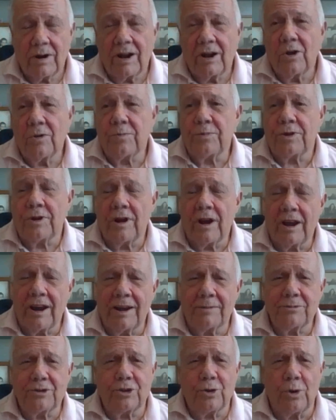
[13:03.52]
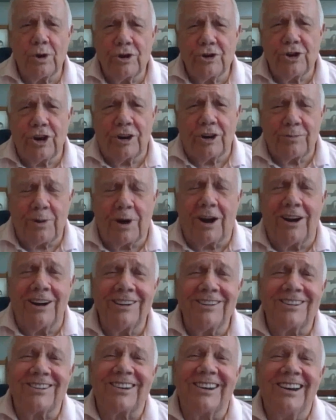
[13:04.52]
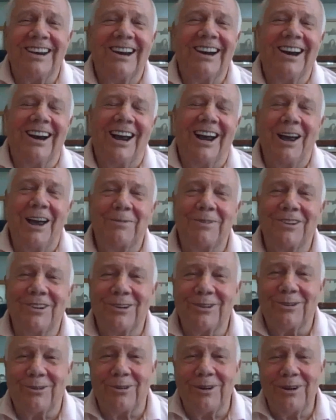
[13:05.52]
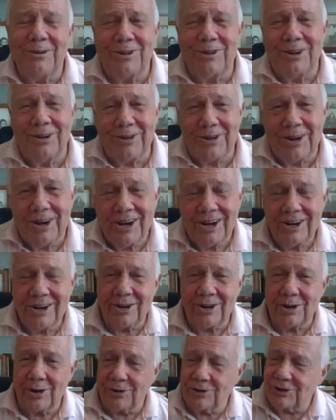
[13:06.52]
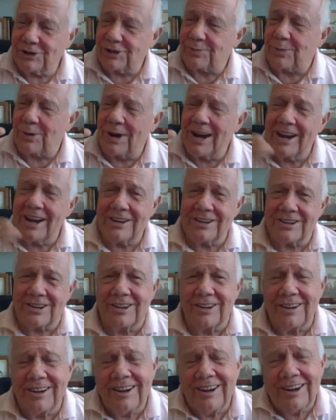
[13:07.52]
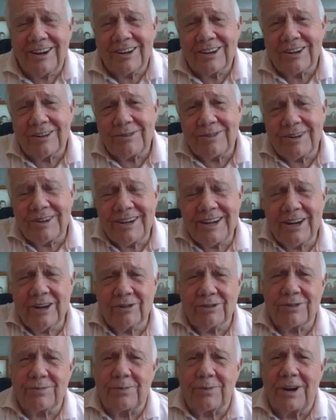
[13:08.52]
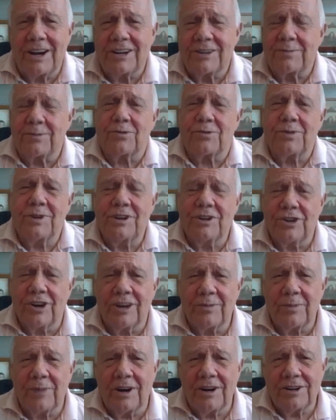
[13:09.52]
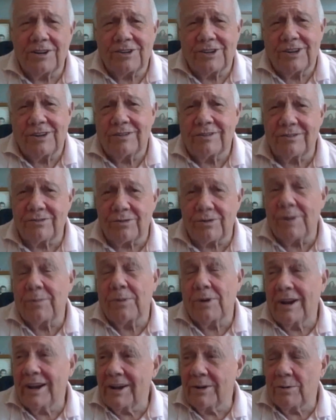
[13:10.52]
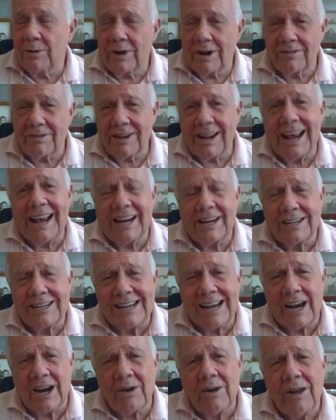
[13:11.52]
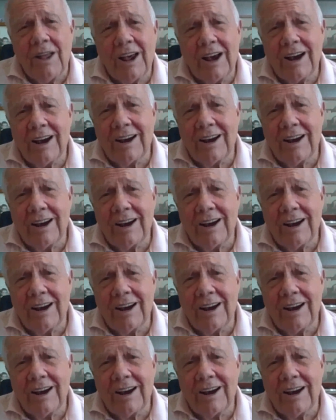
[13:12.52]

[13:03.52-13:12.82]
Well, I hope you're not. I'm sure junk bonds. I would agree with you. The spreads, the yield spreads between junk bonds and AAA, whatever that is now,